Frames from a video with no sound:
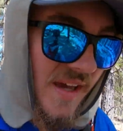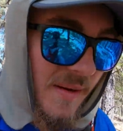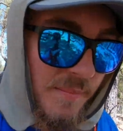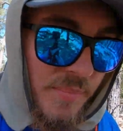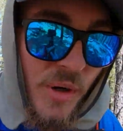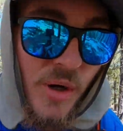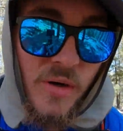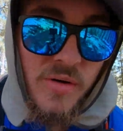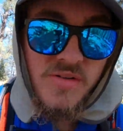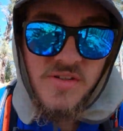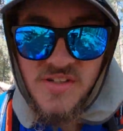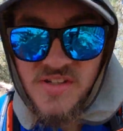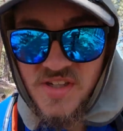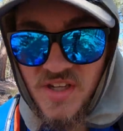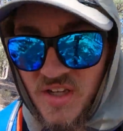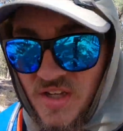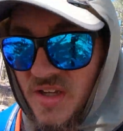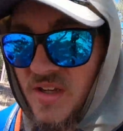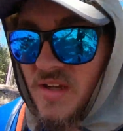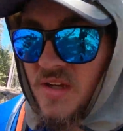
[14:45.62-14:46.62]
that
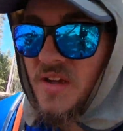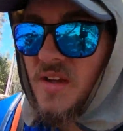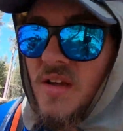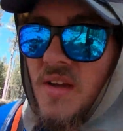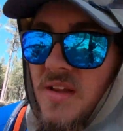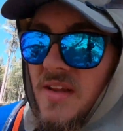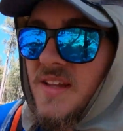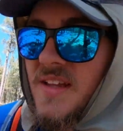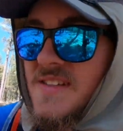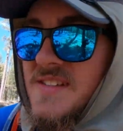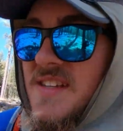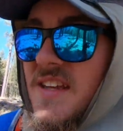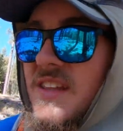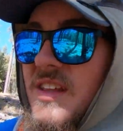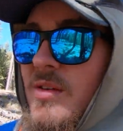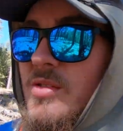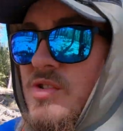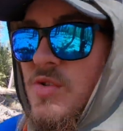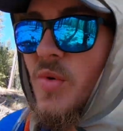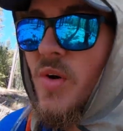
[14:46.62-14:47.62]
post that said
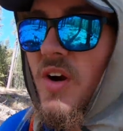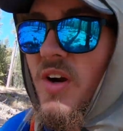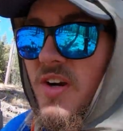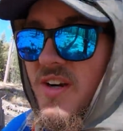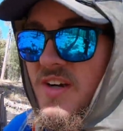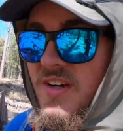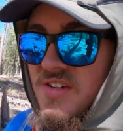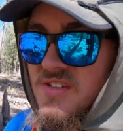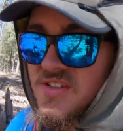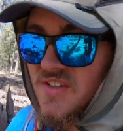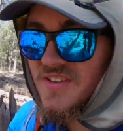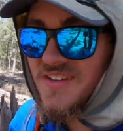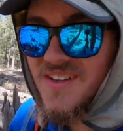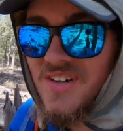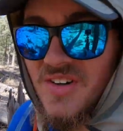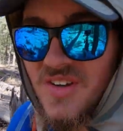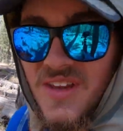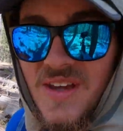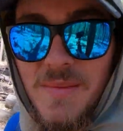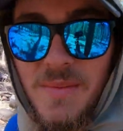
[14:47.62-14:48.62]
there was water here is
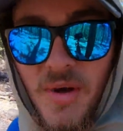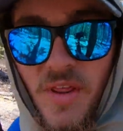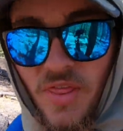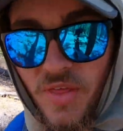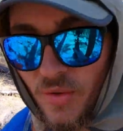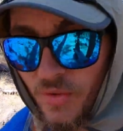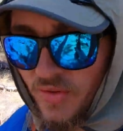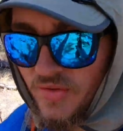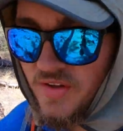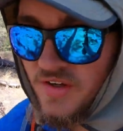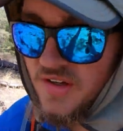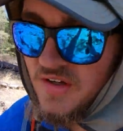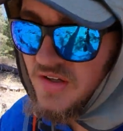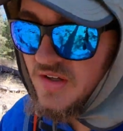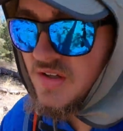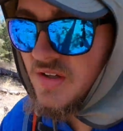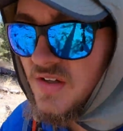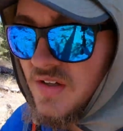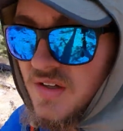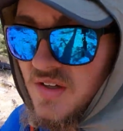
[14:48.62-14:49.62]
literally a month old.
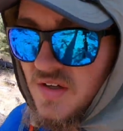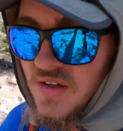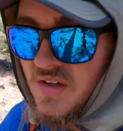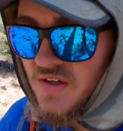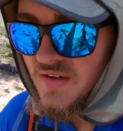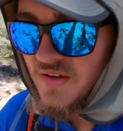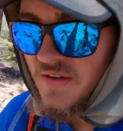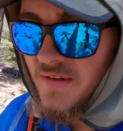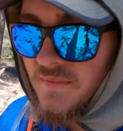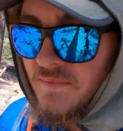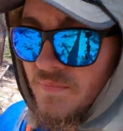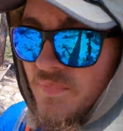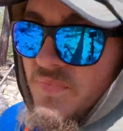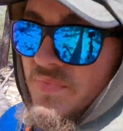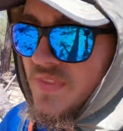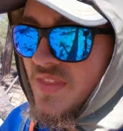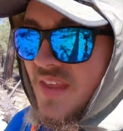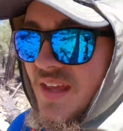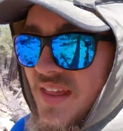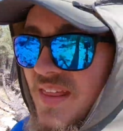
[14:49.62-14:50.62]

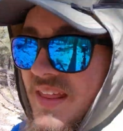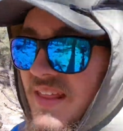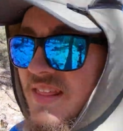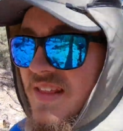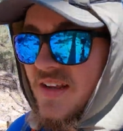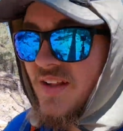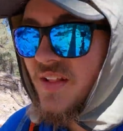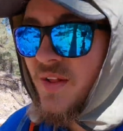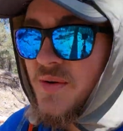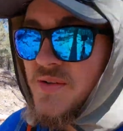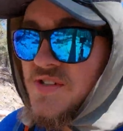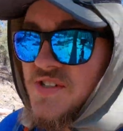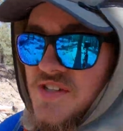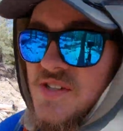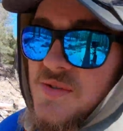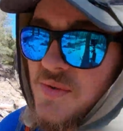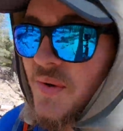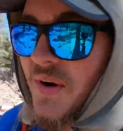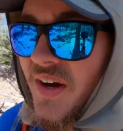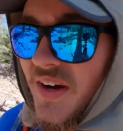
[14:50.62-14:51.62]
And then the
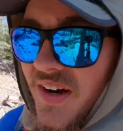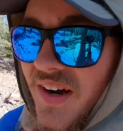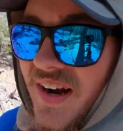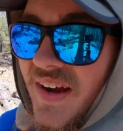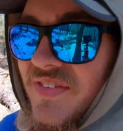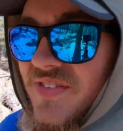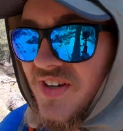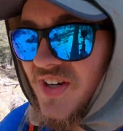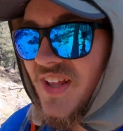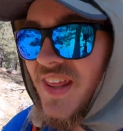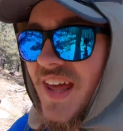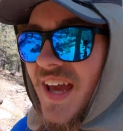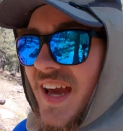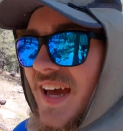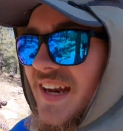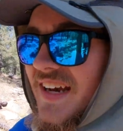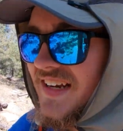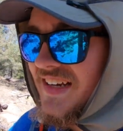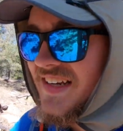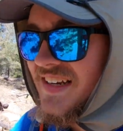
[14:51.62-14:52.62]
closest water after
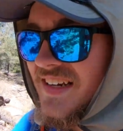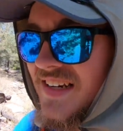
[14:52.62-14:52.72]
that